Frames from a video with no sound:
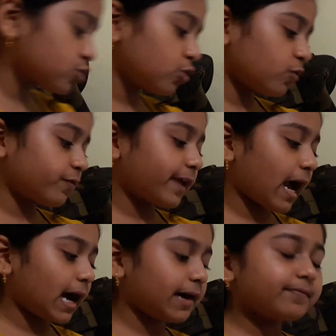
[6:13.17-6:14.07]
So we
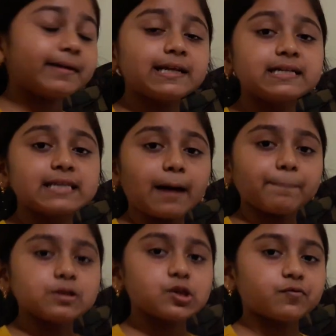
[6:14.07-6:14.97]
have many
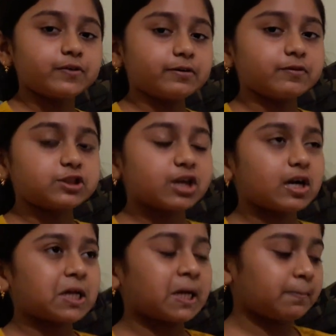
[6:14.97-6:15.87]
examples of it, which
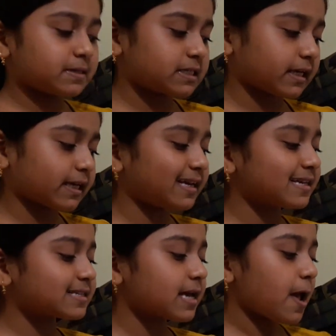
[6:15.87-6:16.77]
are
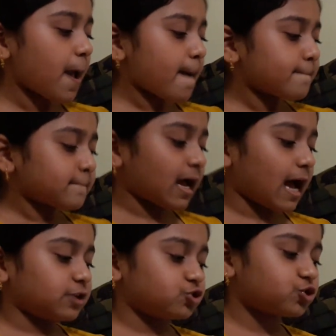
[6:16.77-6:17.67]
hibiscus
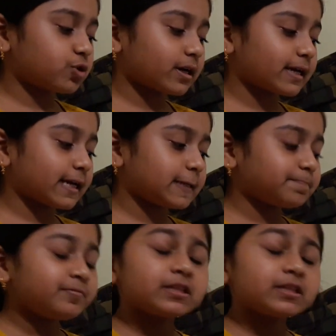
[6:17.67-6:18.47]
and sugarcane.